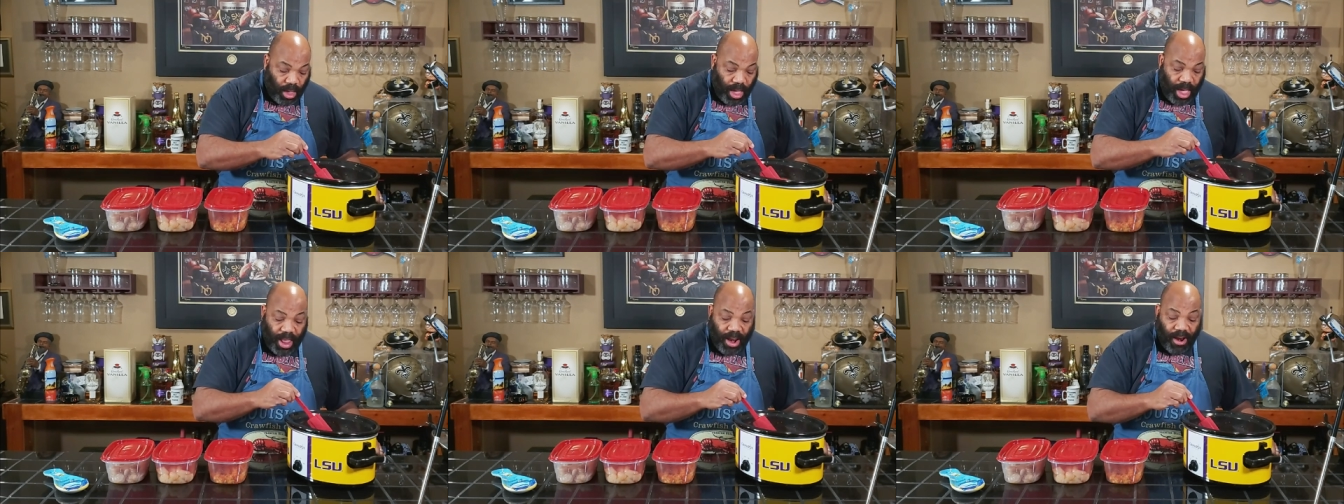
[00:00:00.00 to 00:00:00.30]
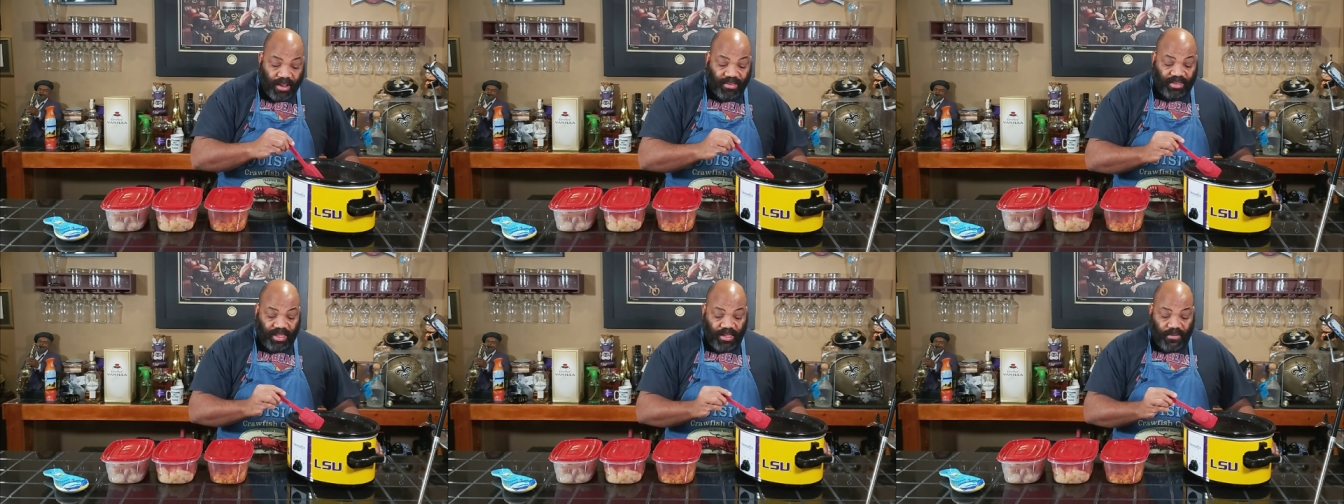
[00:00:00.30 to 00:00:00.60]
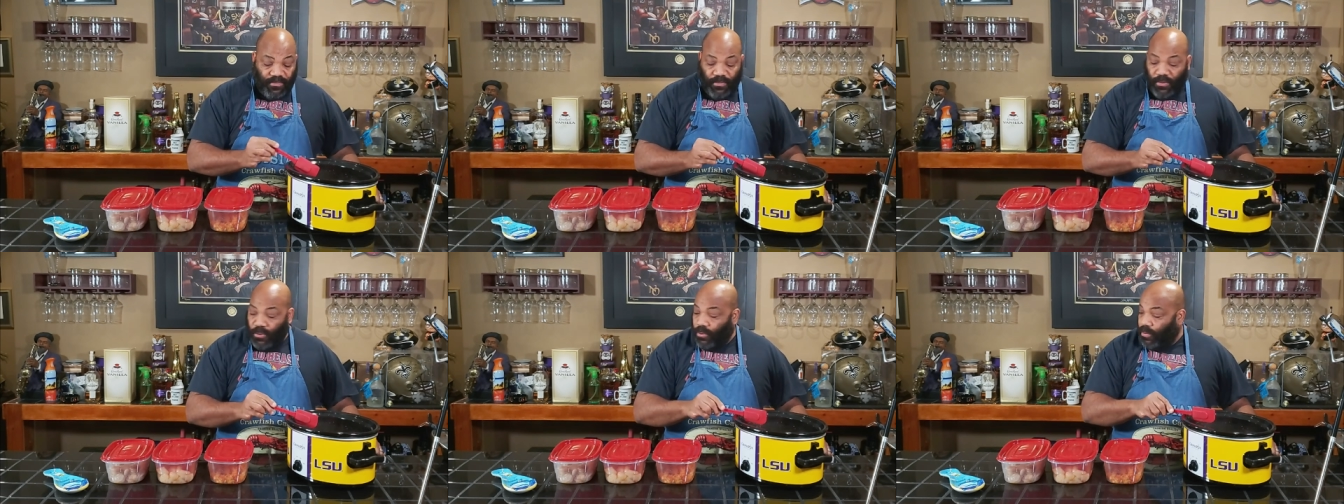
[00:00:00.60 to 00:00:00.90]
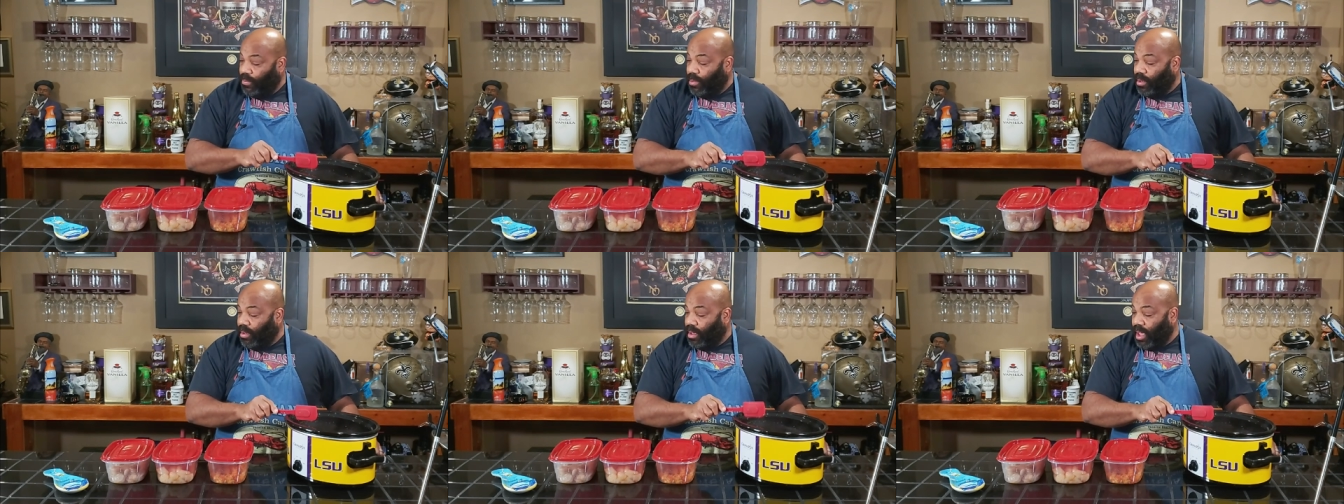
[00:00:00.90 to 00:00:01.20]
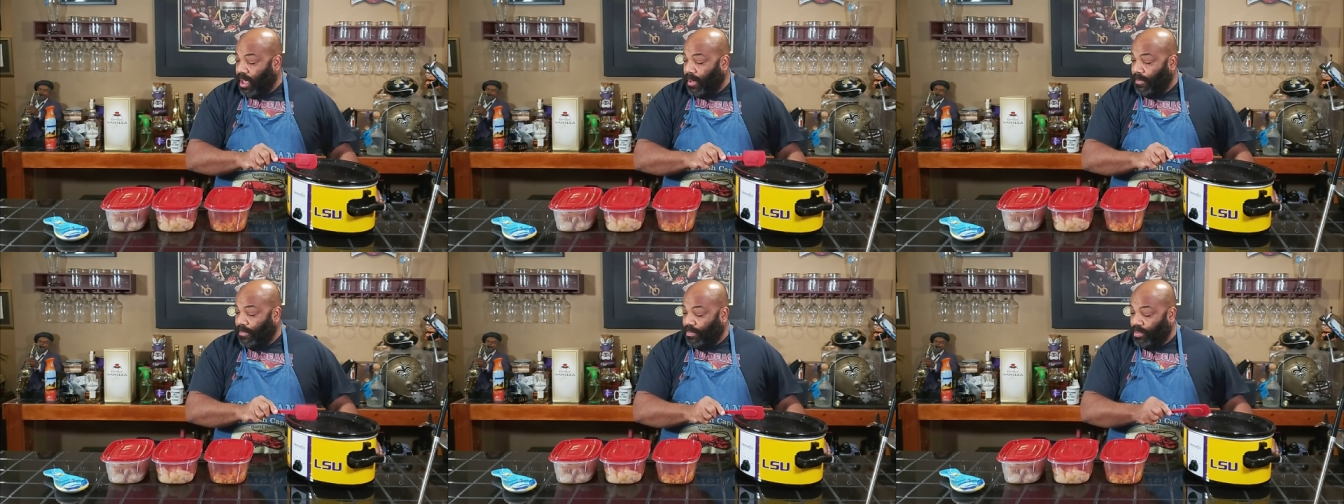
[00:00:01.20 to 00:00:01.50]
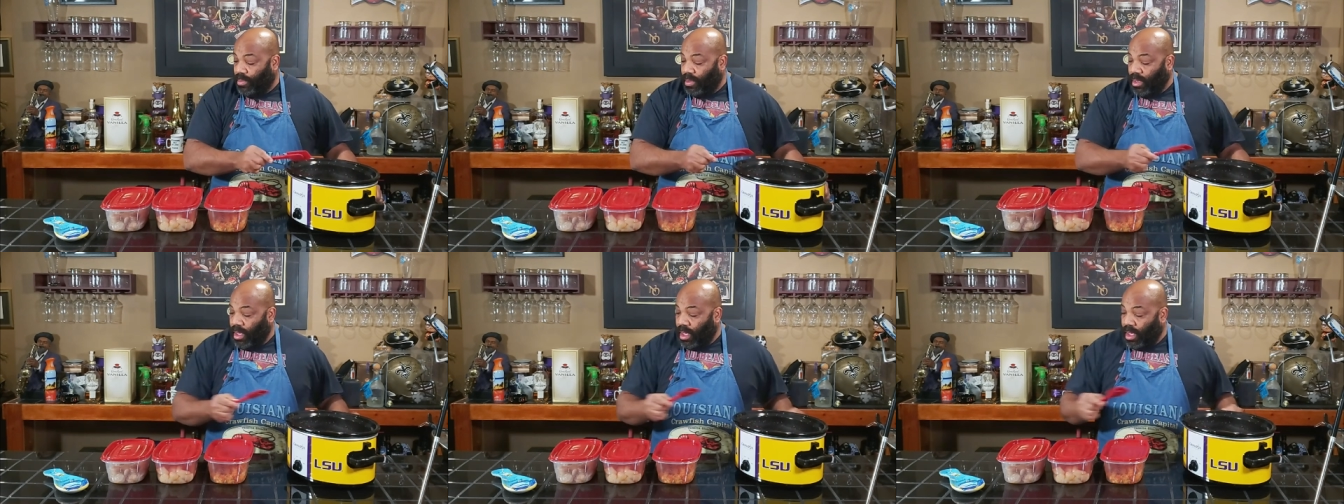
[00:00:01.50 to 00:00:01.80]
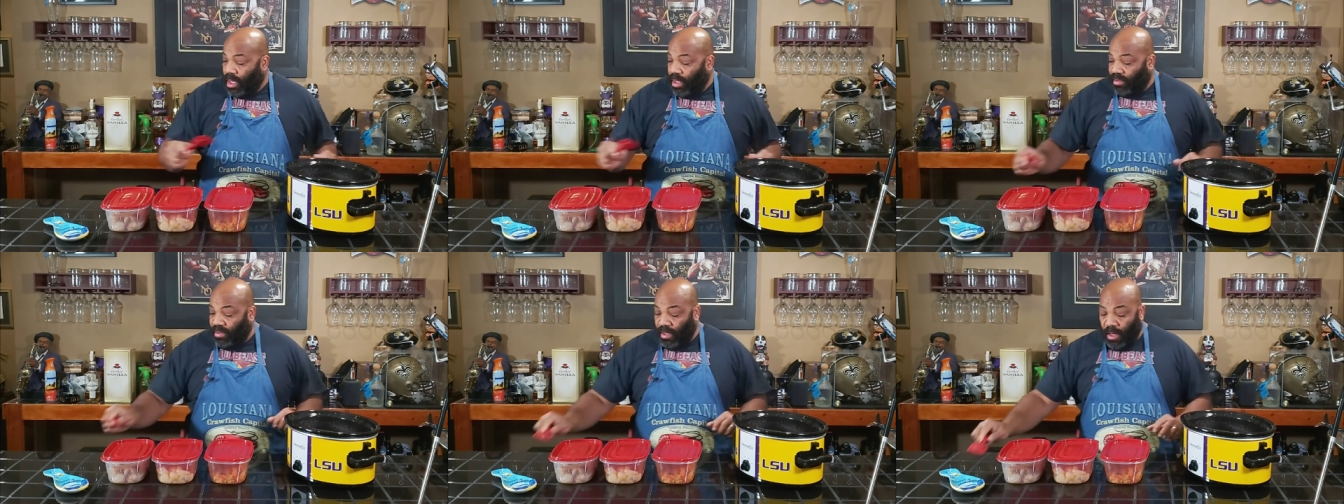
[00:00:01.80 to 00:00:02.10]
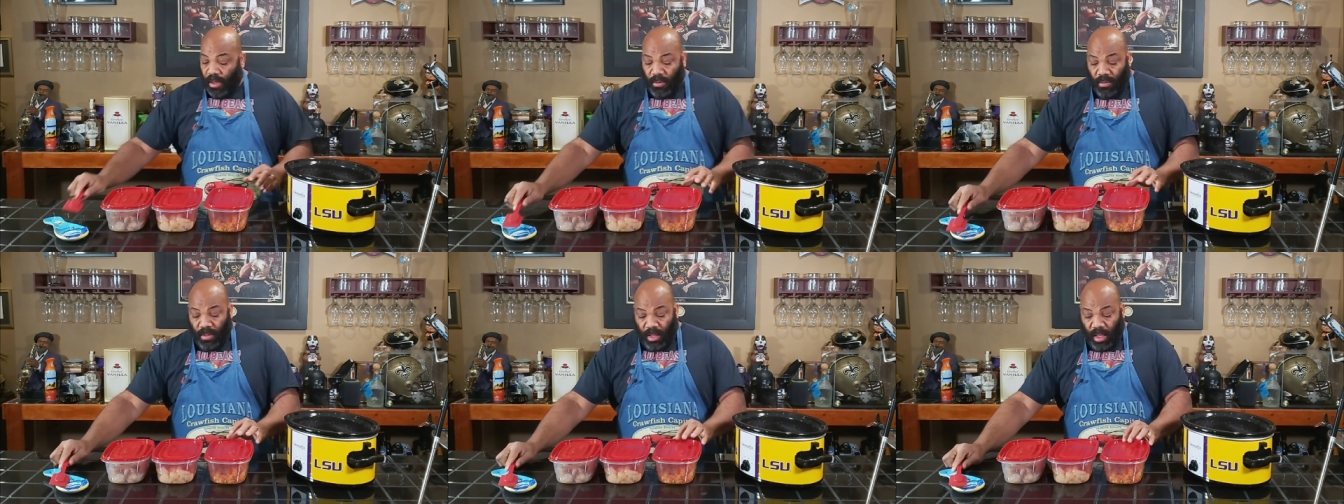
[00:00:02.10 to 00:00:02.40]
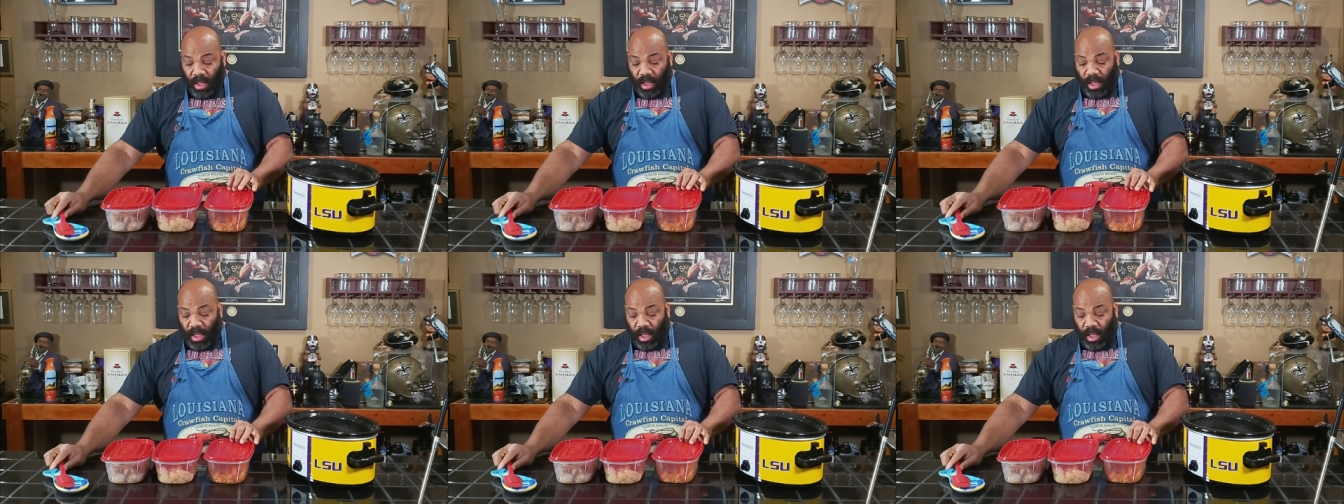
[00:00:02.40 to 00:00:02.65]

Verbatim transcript: add our seafood. Okay, so